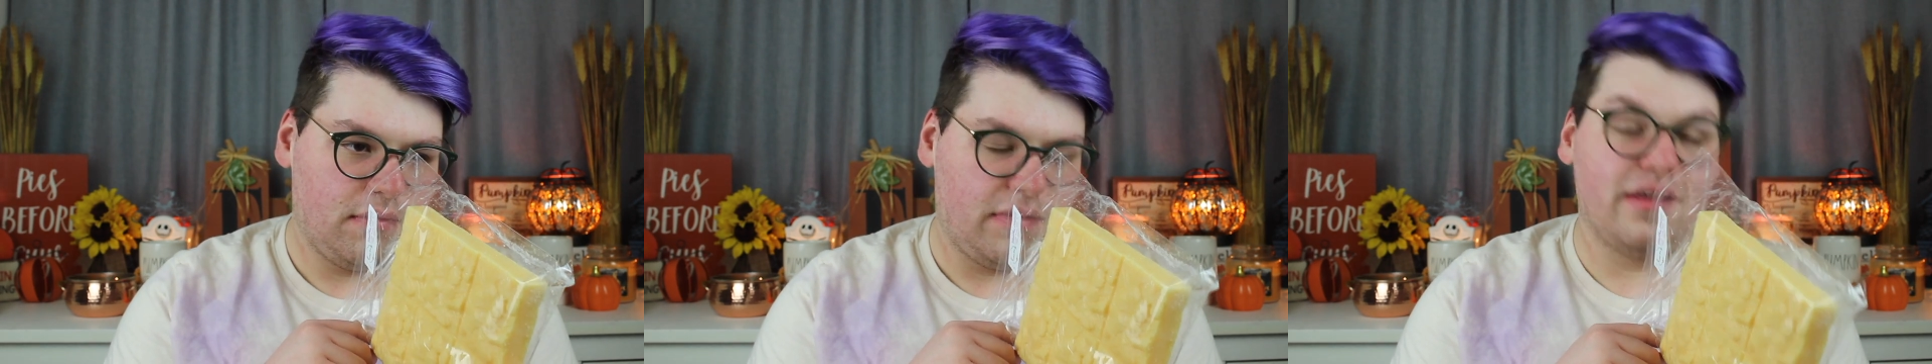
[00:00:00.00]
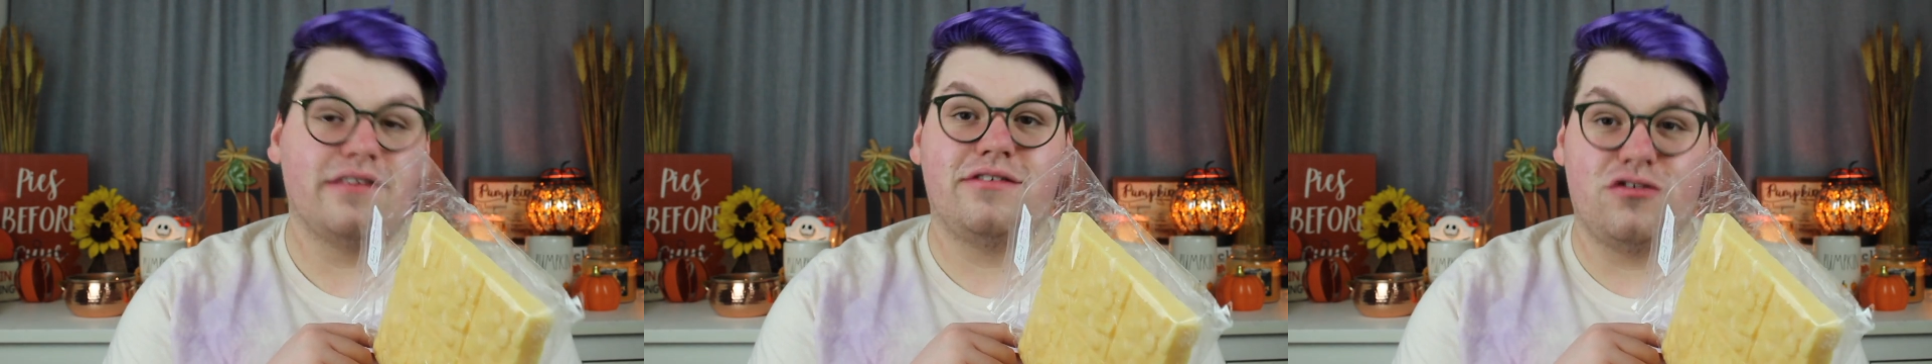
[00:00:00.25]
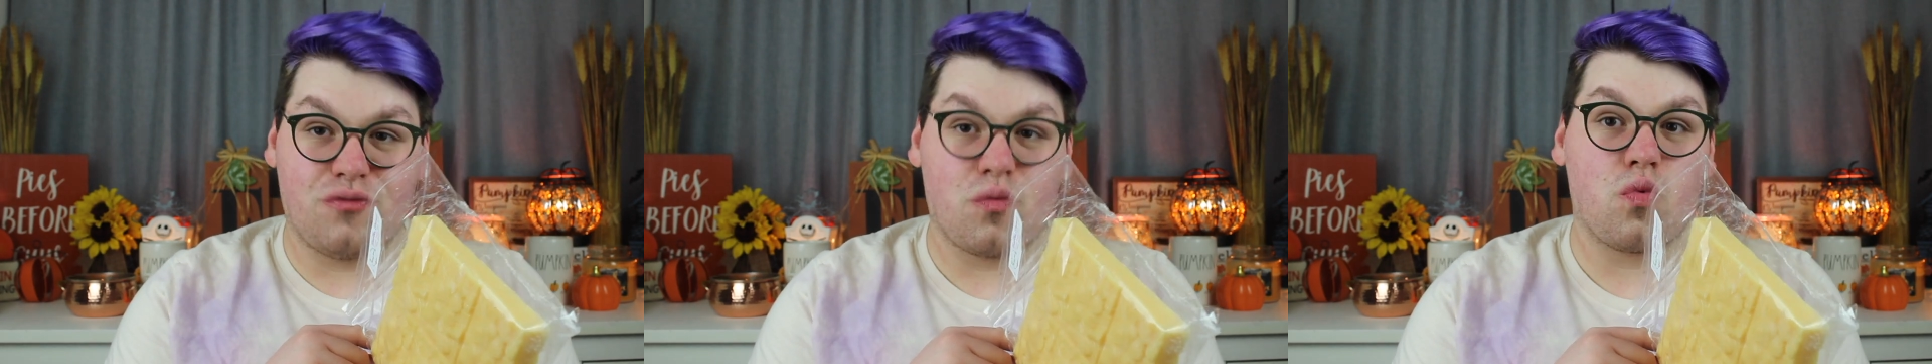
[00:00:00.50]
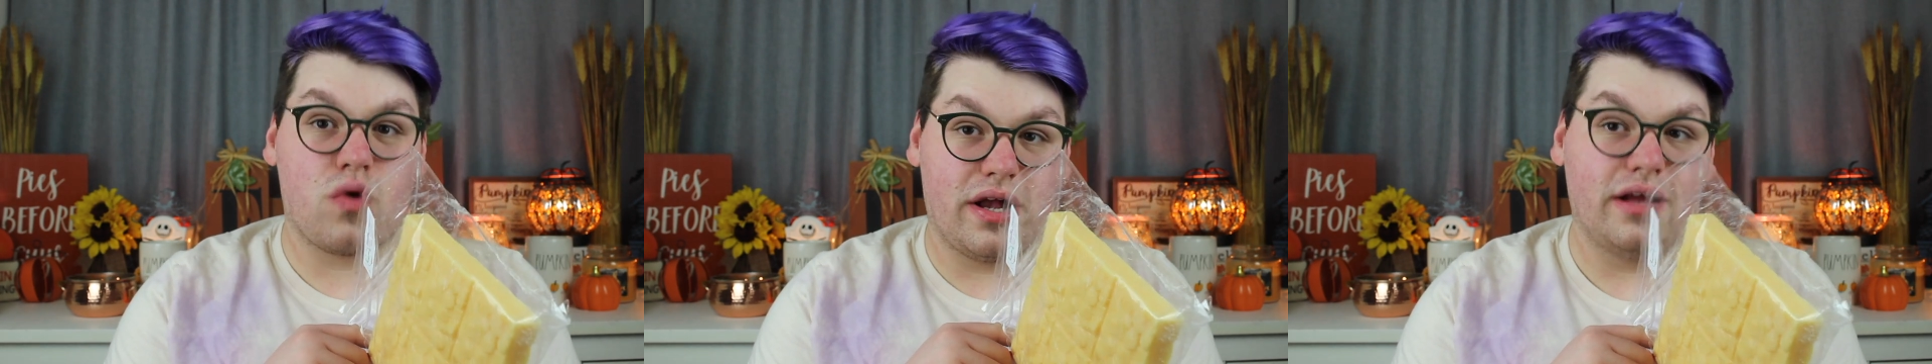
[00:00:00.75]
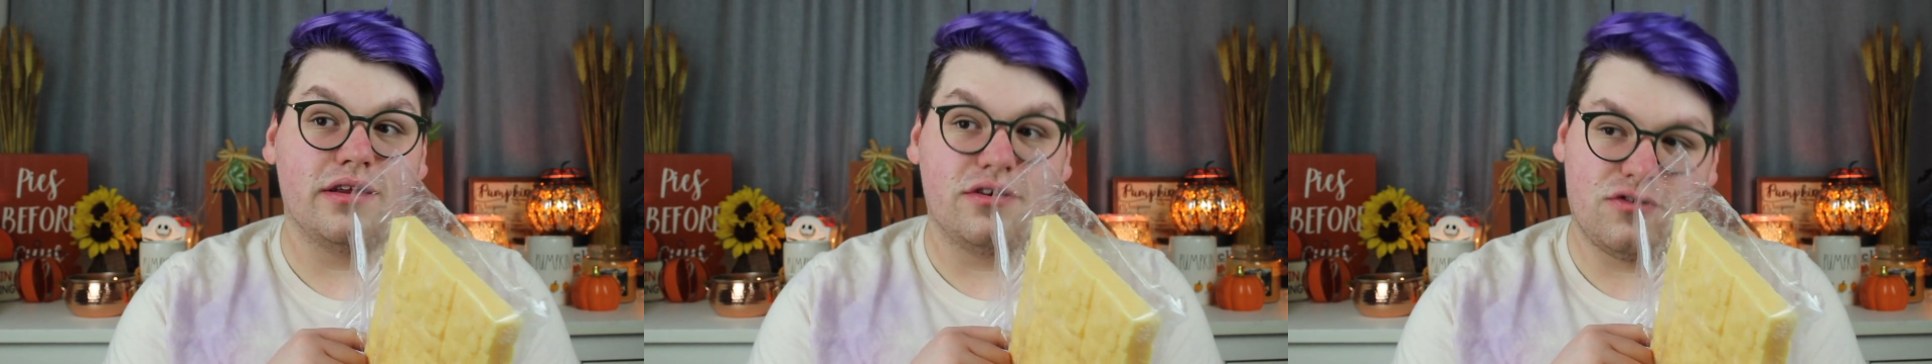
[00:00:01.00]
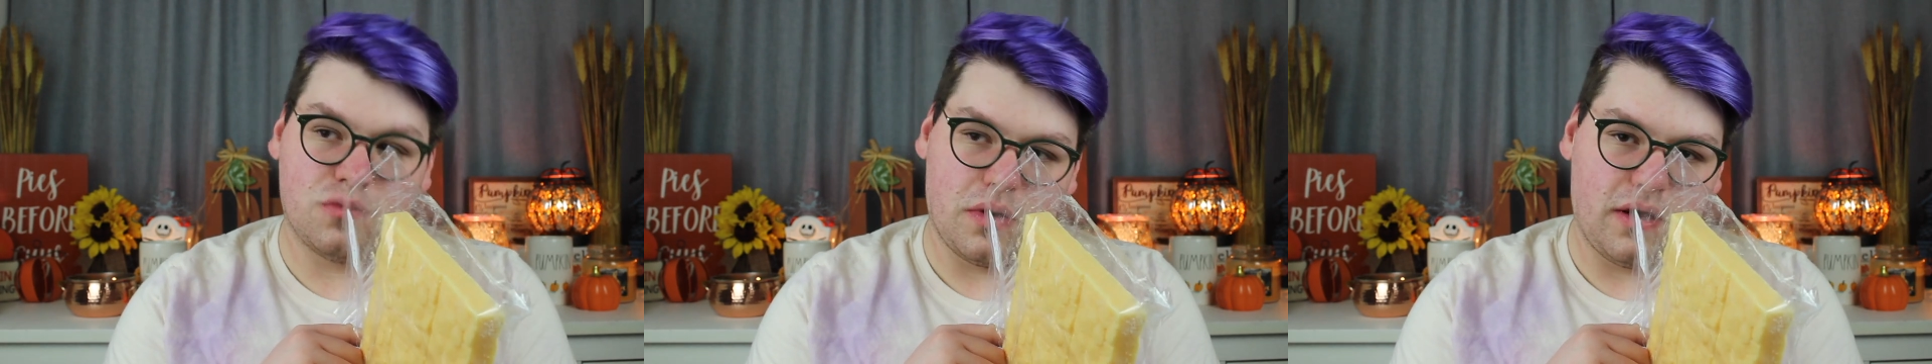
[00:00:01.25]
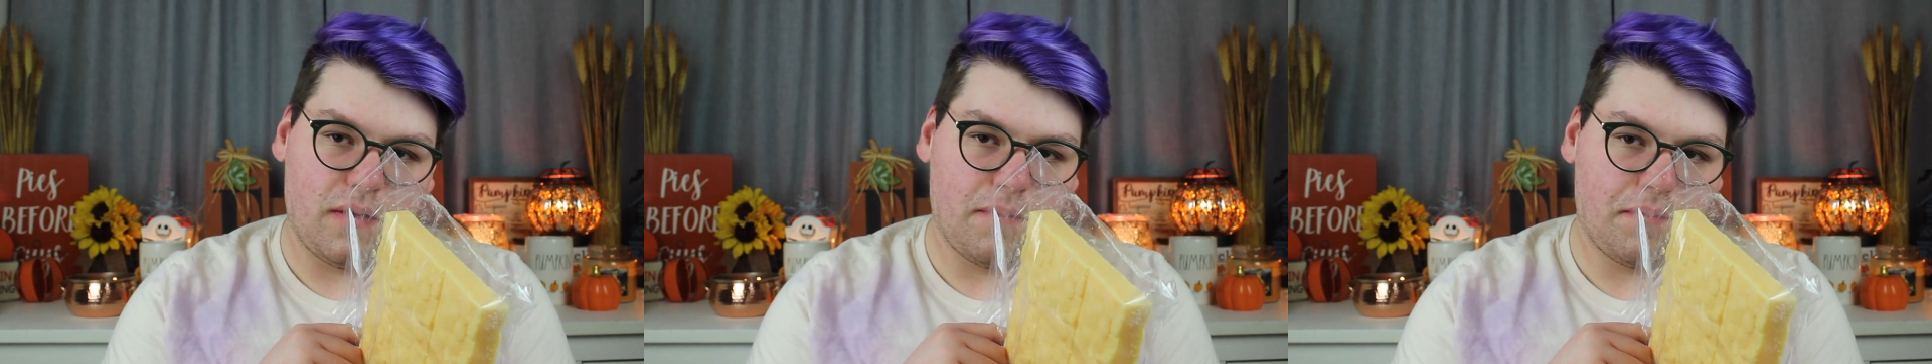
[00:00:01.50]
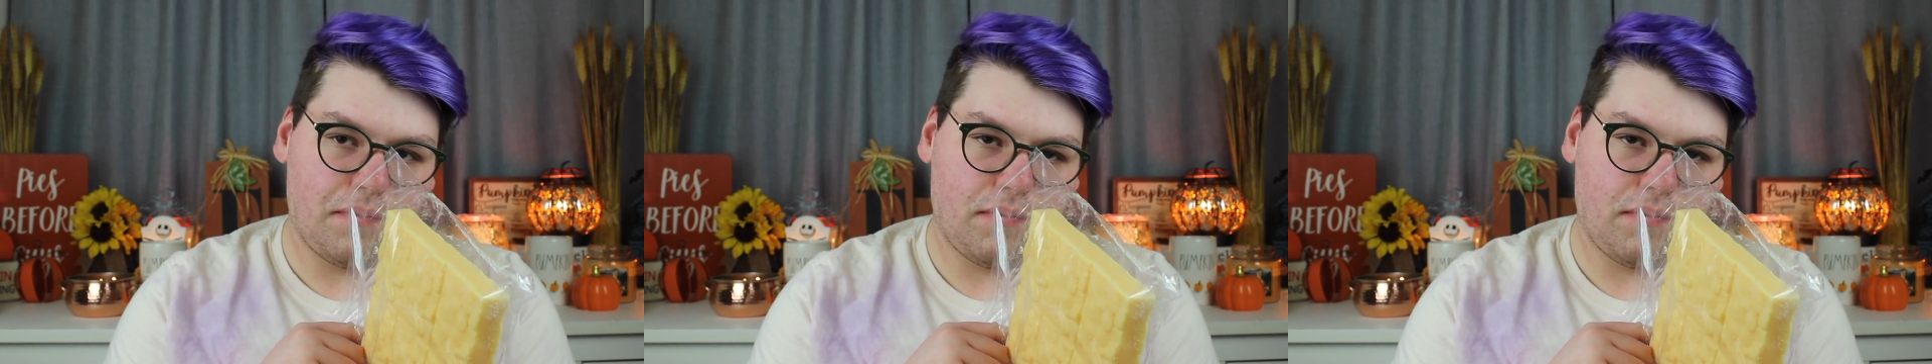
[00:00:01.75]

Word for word: This is really sweet.